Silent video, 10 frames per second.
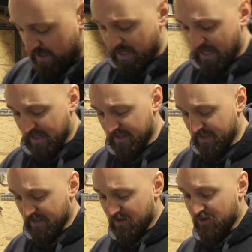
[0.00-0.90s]
And
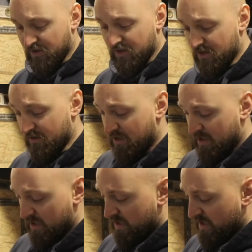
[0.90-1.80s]
it also
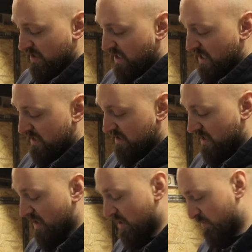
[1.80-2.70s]
still has
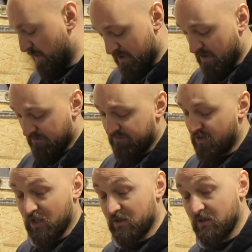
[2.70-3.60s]
a little bit, I've
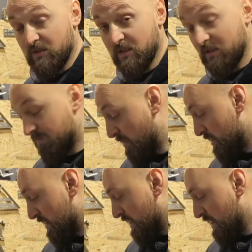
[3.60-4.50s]
charged it since, but,
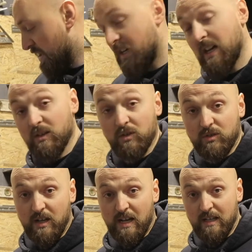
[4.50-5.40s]
and it
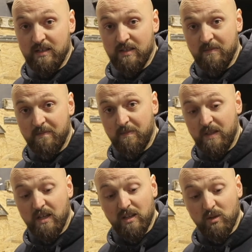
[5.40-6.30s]
also had
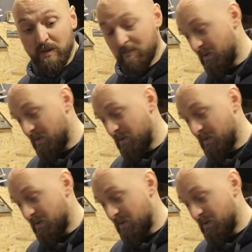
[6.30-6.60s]
a little bit of